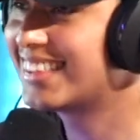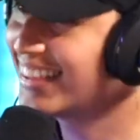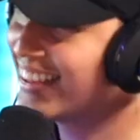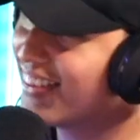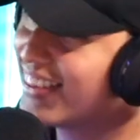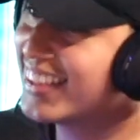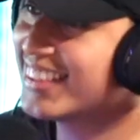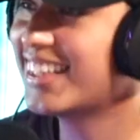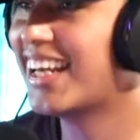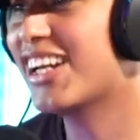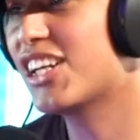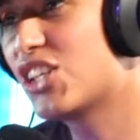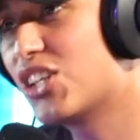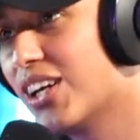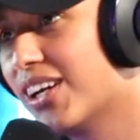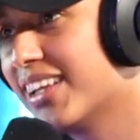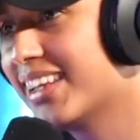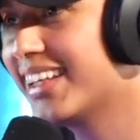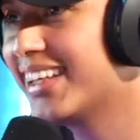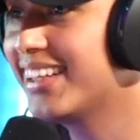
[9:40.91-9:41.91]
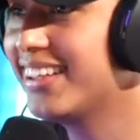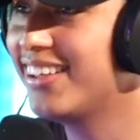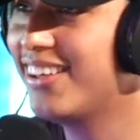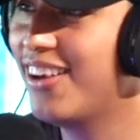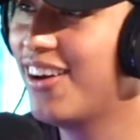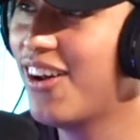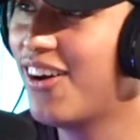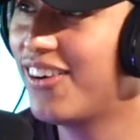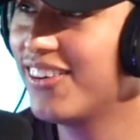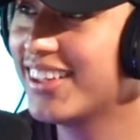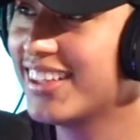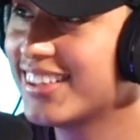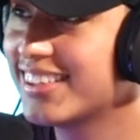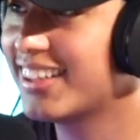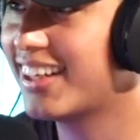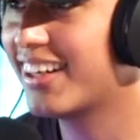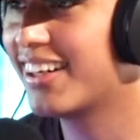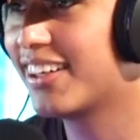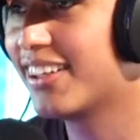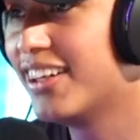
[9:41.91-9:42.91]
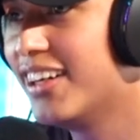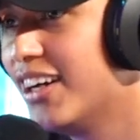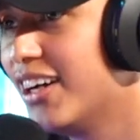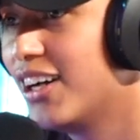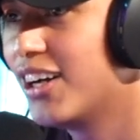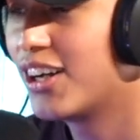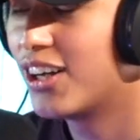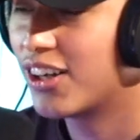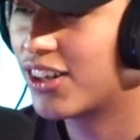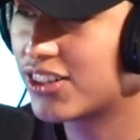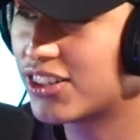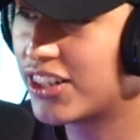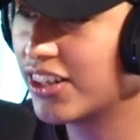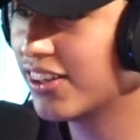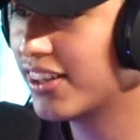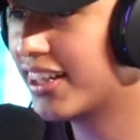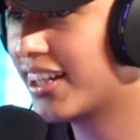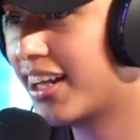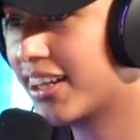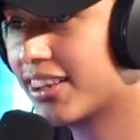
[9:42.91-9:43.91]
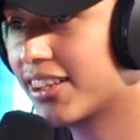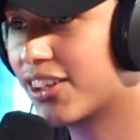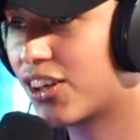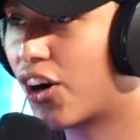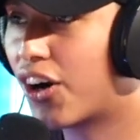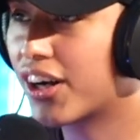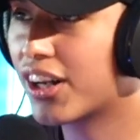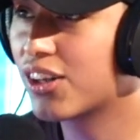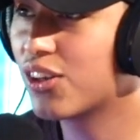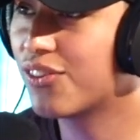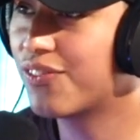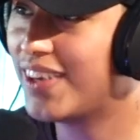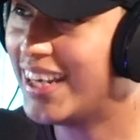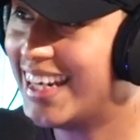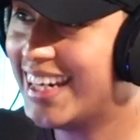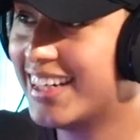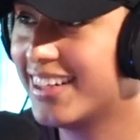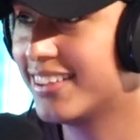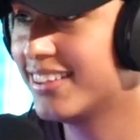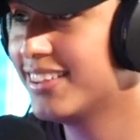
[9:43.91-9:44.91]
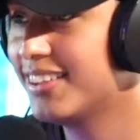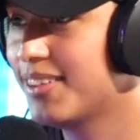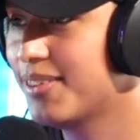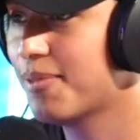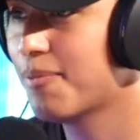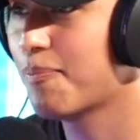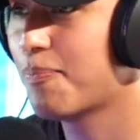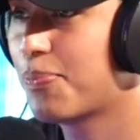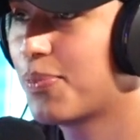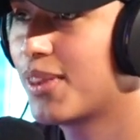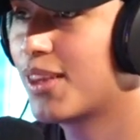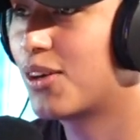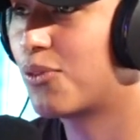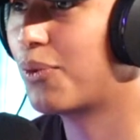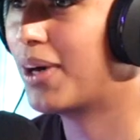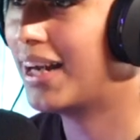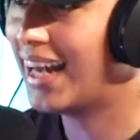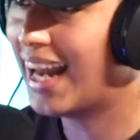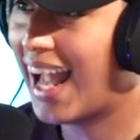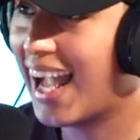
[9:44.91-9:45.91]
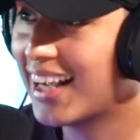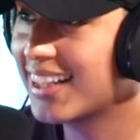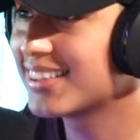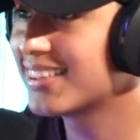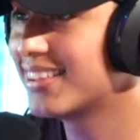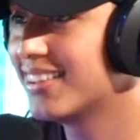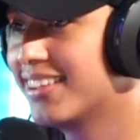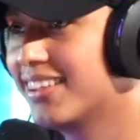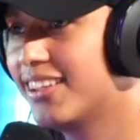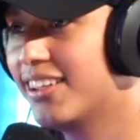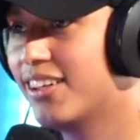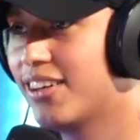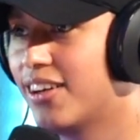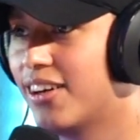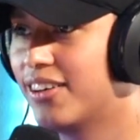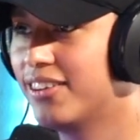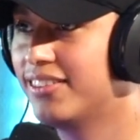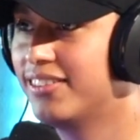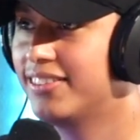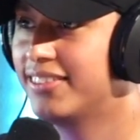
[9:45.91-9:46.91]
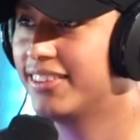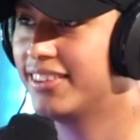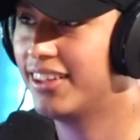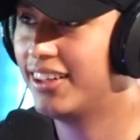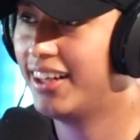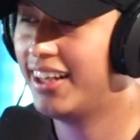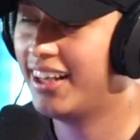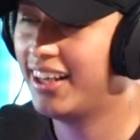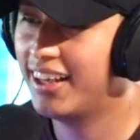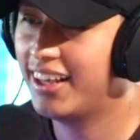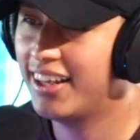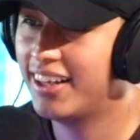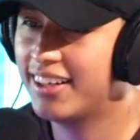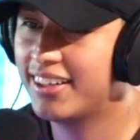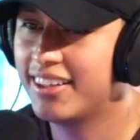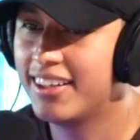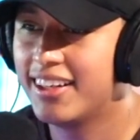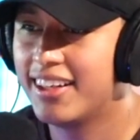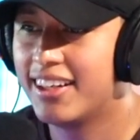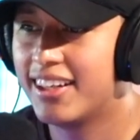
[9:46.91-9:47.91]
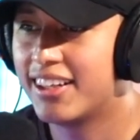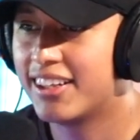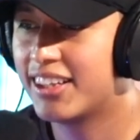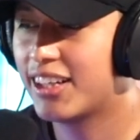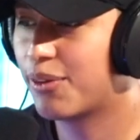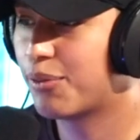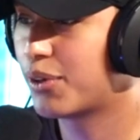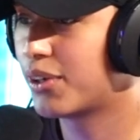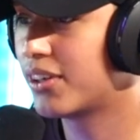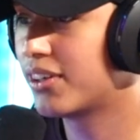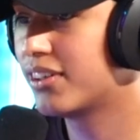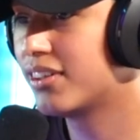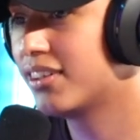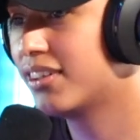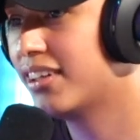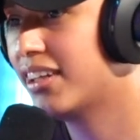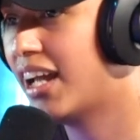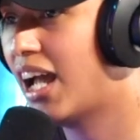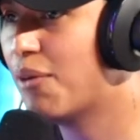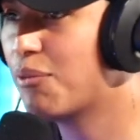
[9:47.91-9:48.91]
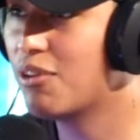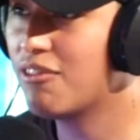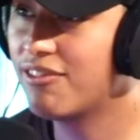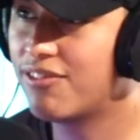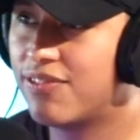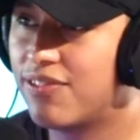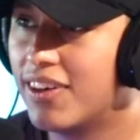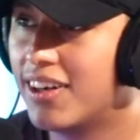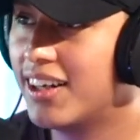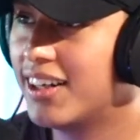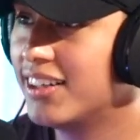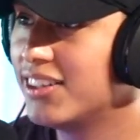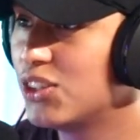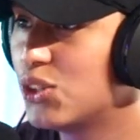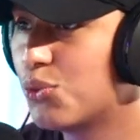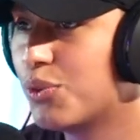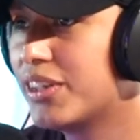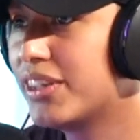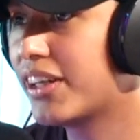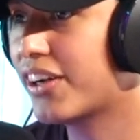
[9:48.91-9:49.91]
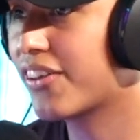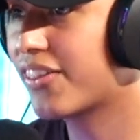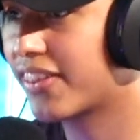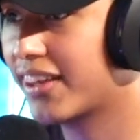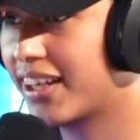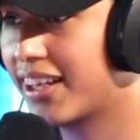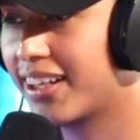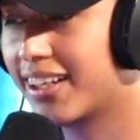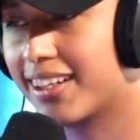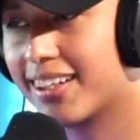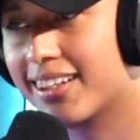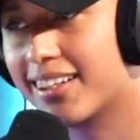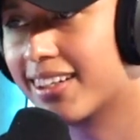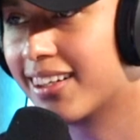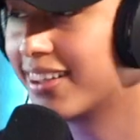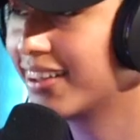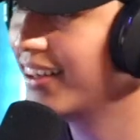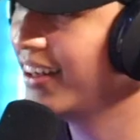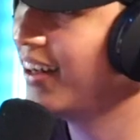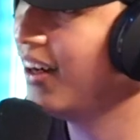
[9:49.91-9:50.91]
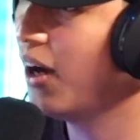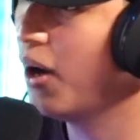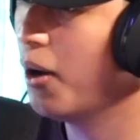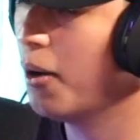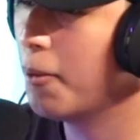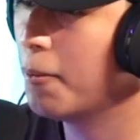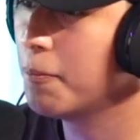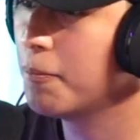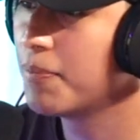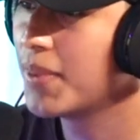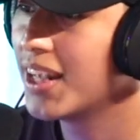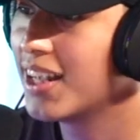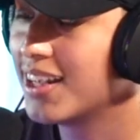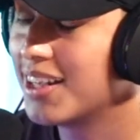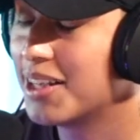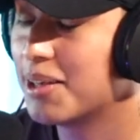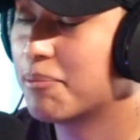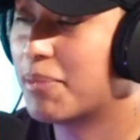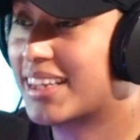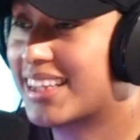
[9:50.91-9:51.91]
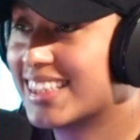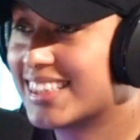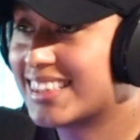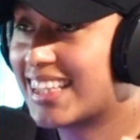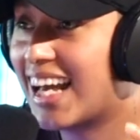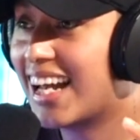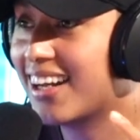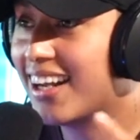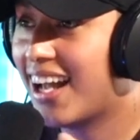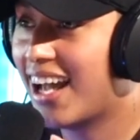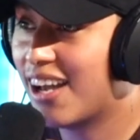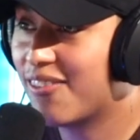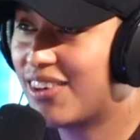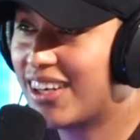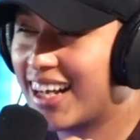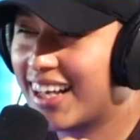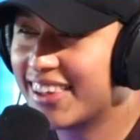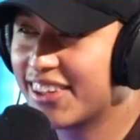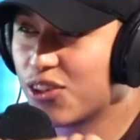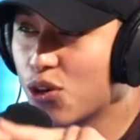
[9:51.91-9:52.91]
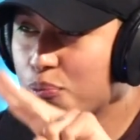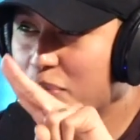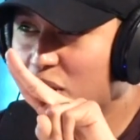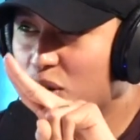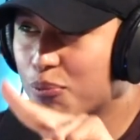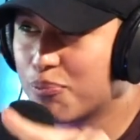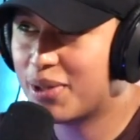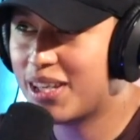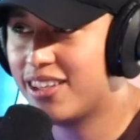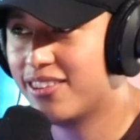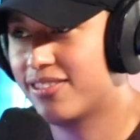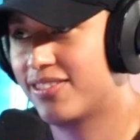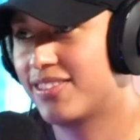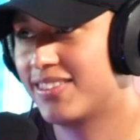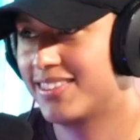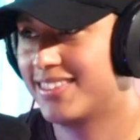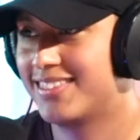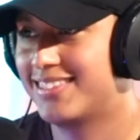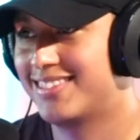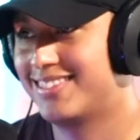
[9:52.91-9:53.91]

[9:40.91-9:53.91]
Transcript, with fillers: so they started chilling, you know, they started chilling at the Garden of Eden, relax, you know, mm-hmm. and they were having fun doing their thing. Um, but they started having a little bit of beef,